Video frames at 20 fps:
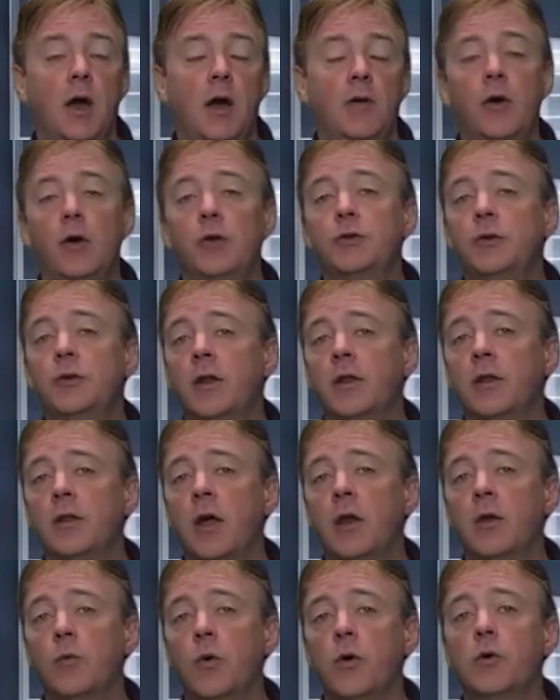I've also done a
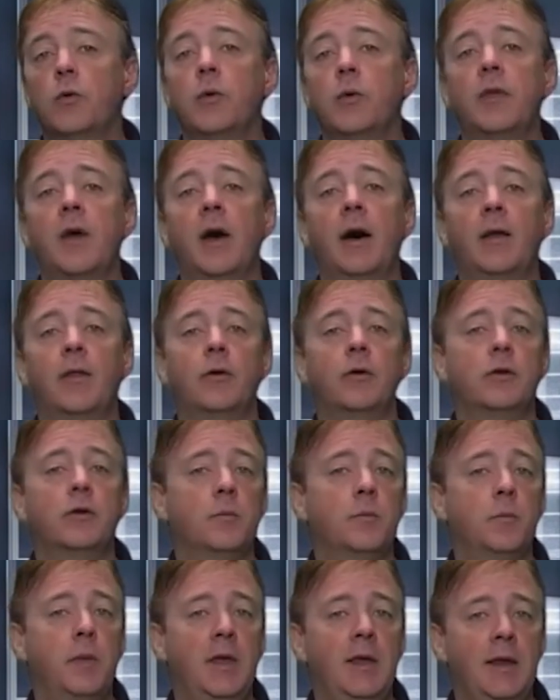lot of work with other
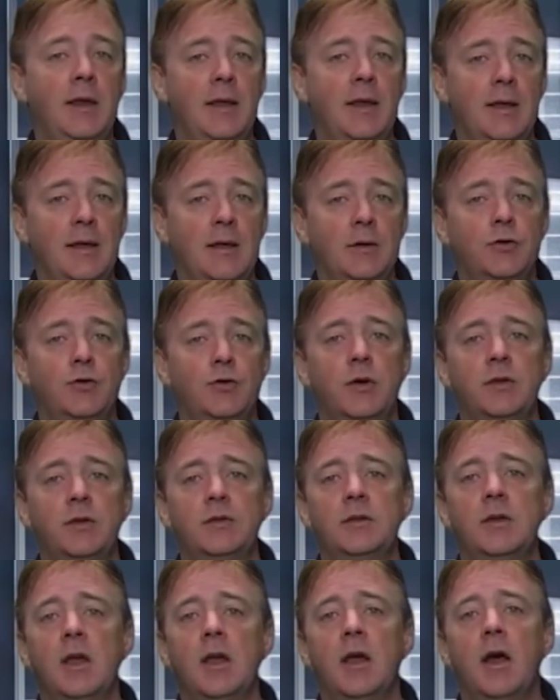competing
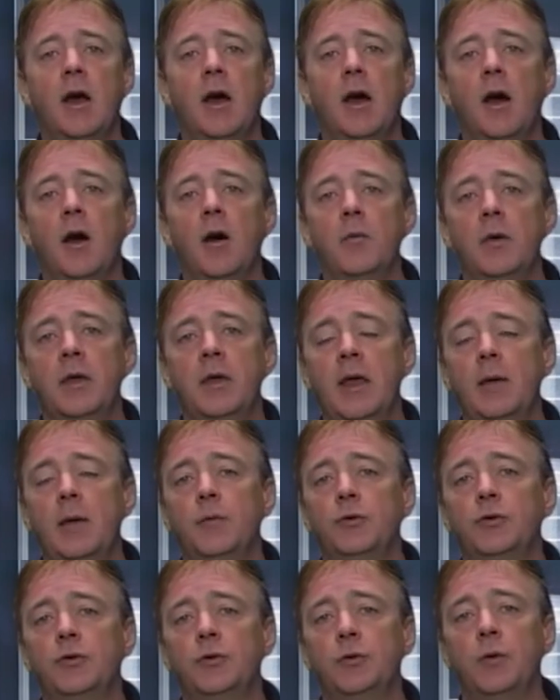interests, uh, being
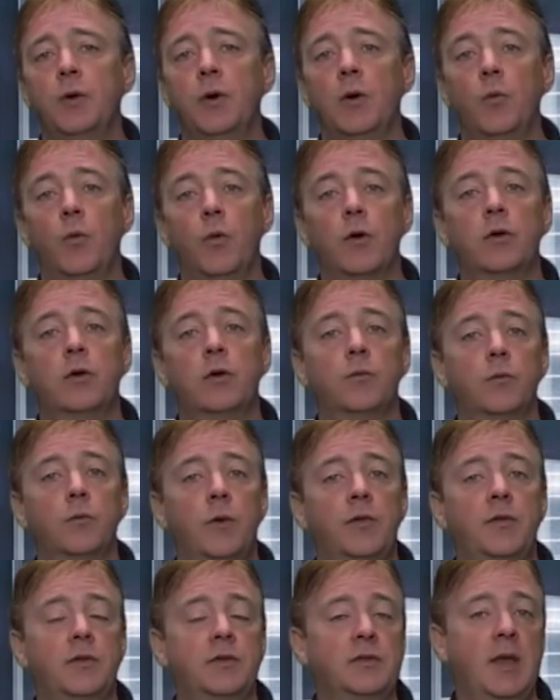able to uh, work
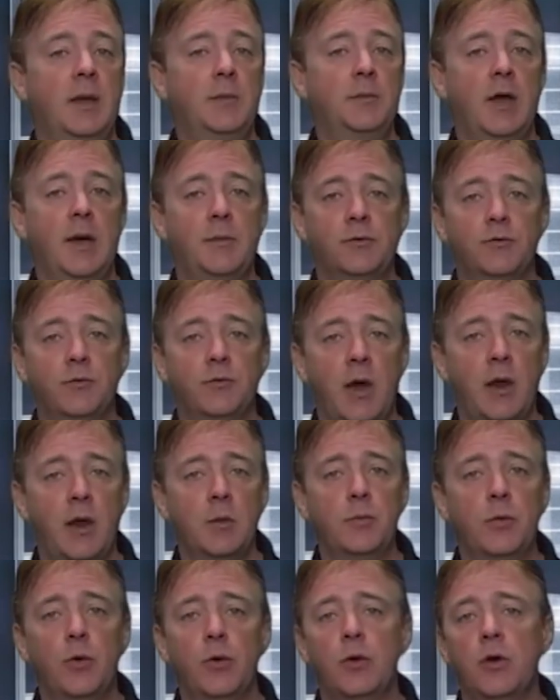with the same types of
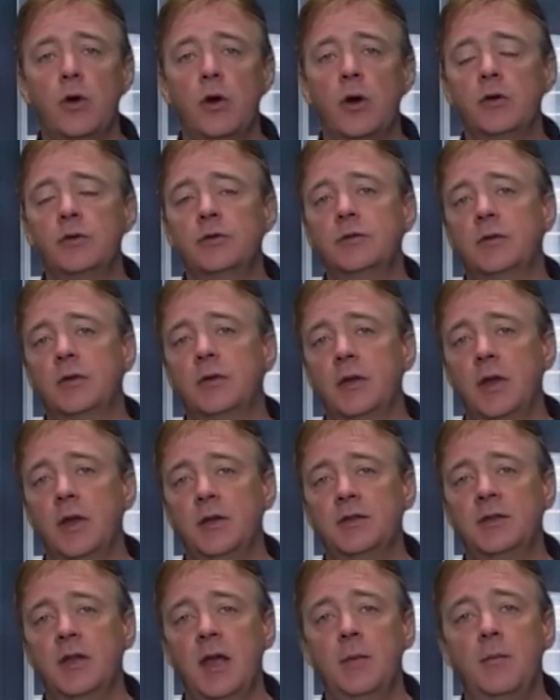routing protocols, the
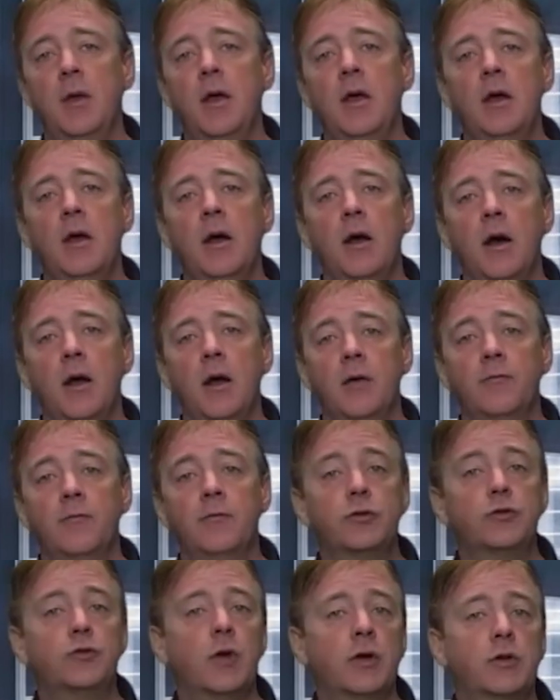uh, same uh,
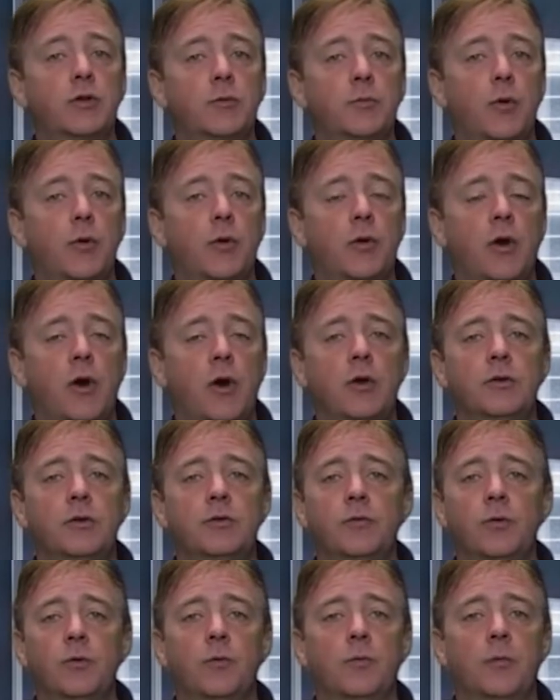infrastructure protocols
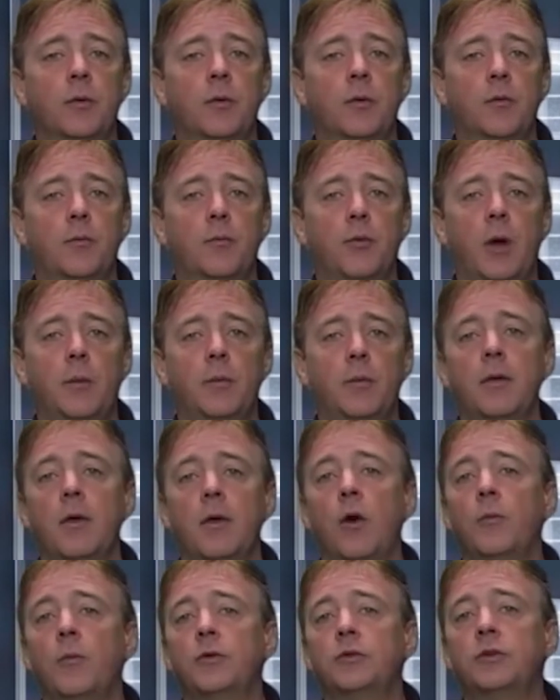for
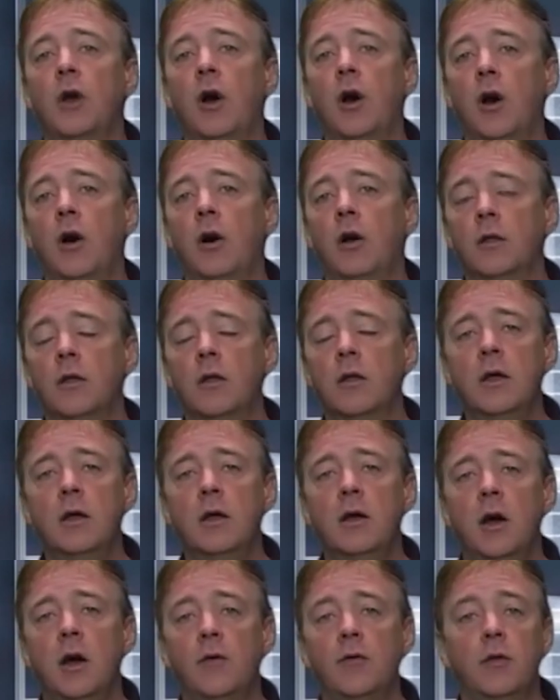probably almost all
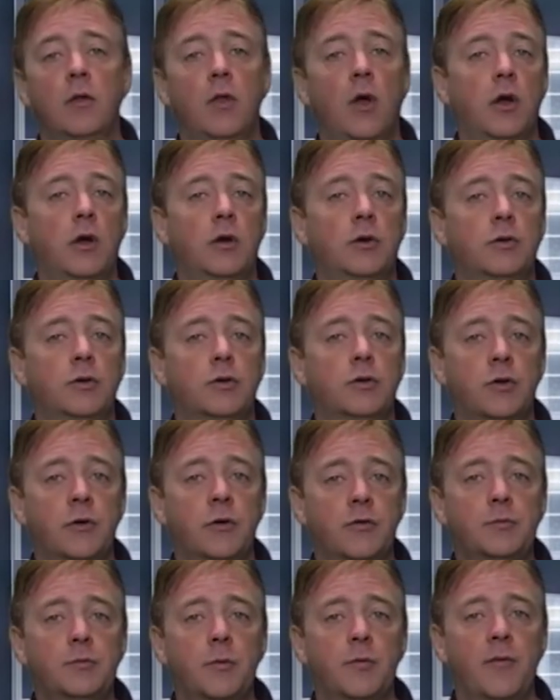of the large
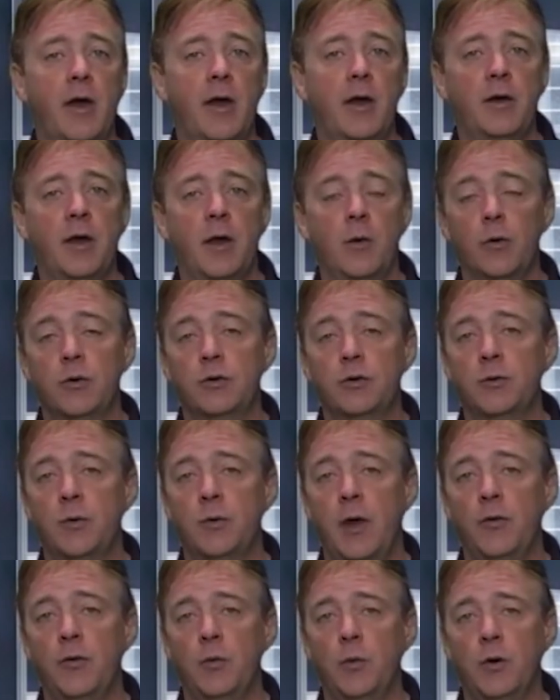service provider networks
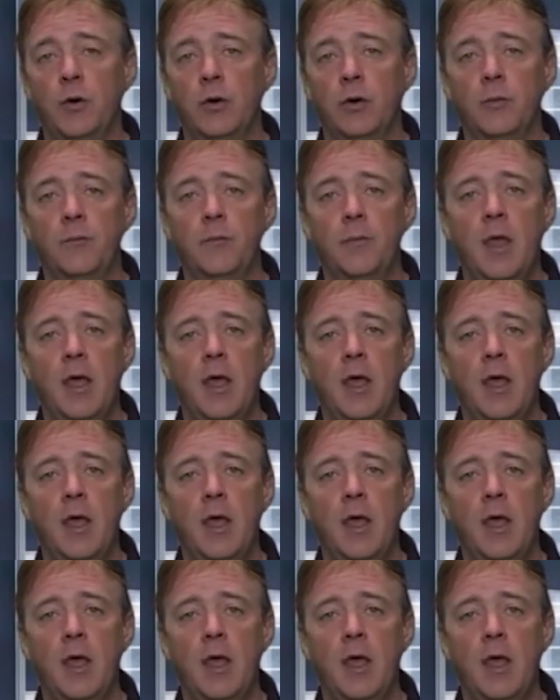around the world.